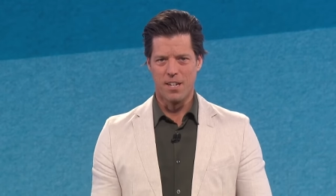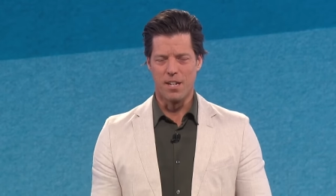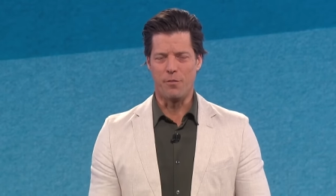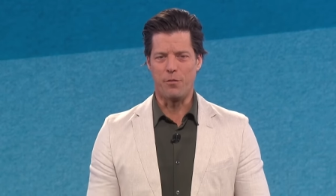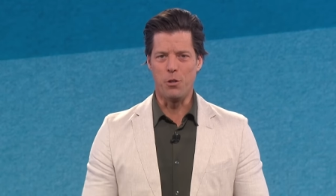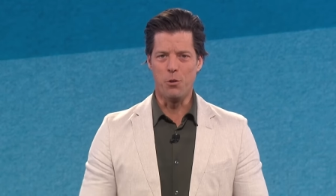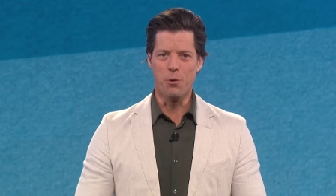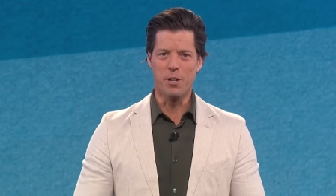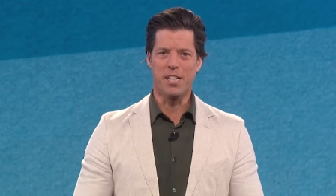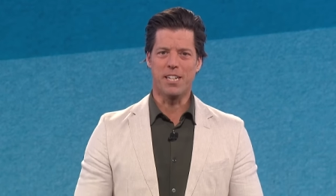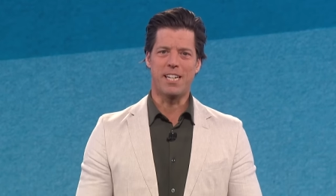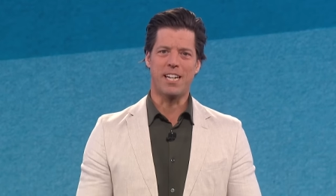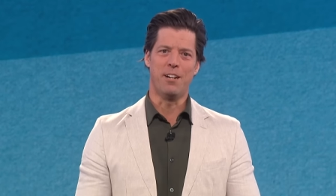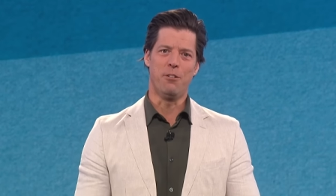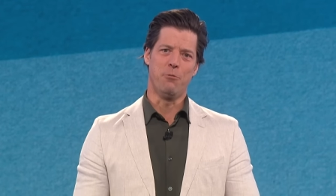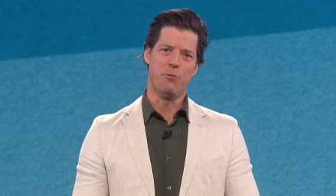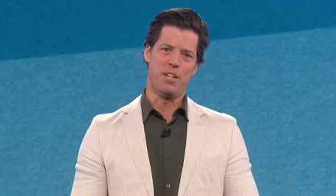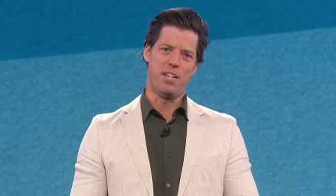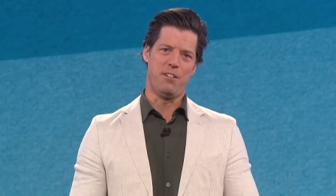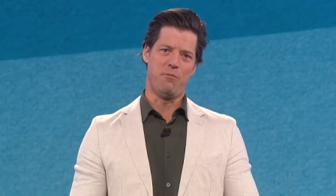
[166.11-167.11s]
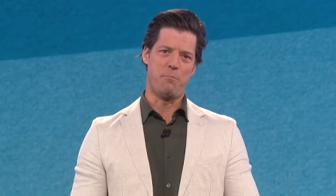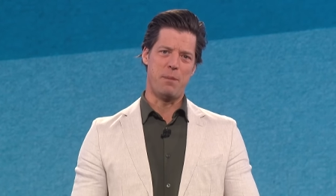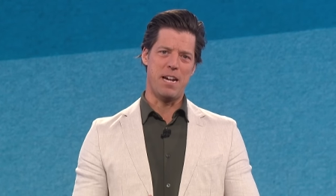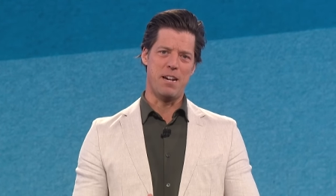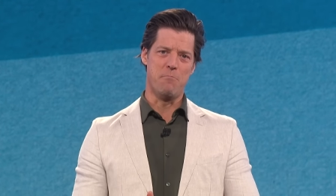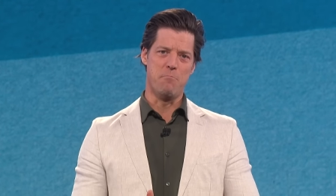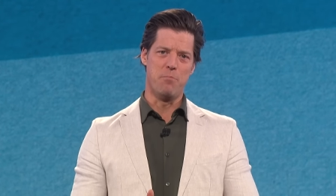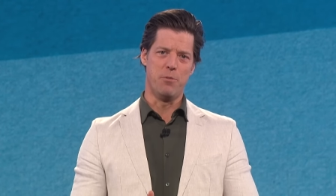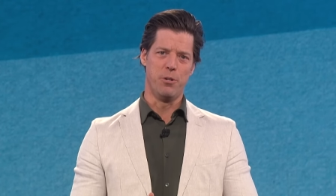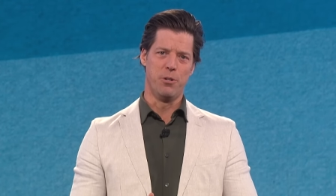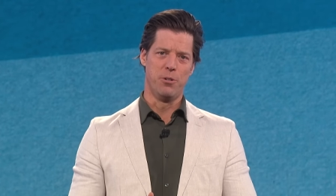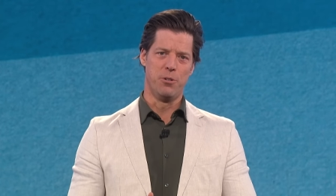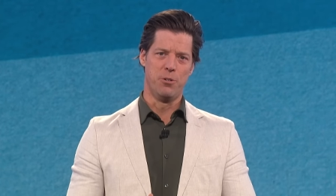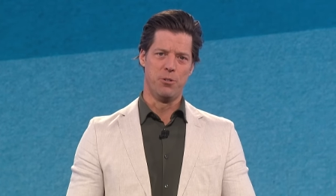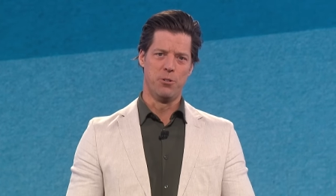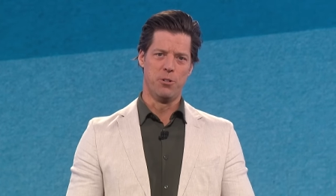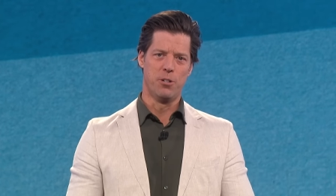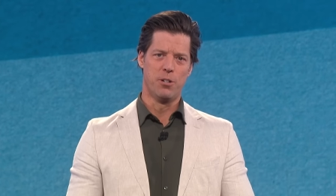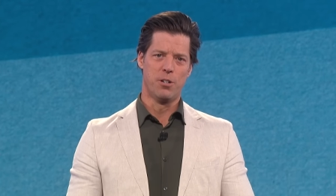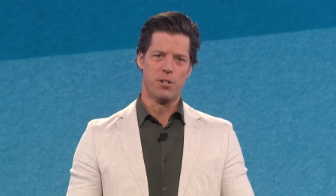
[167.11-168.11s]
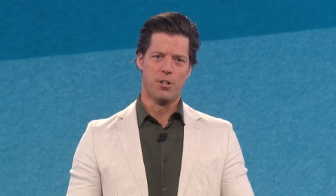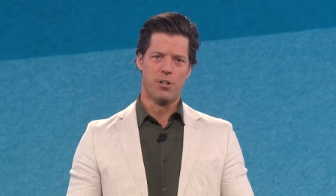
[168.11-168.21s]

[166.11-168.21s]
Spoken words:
If you want to get rid of bamboo,